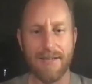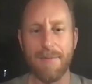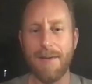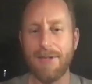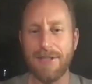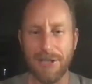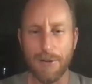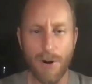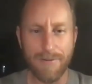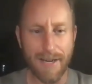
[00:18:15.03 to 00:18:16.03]
maybe your
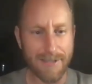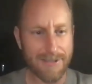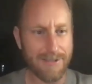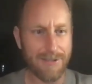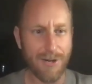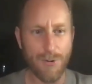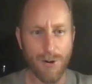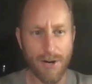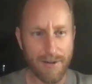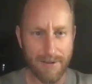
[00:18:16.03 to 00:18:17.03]
profiles don't
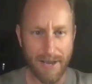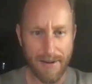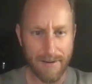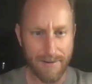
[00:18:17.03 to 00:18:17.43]
work yet.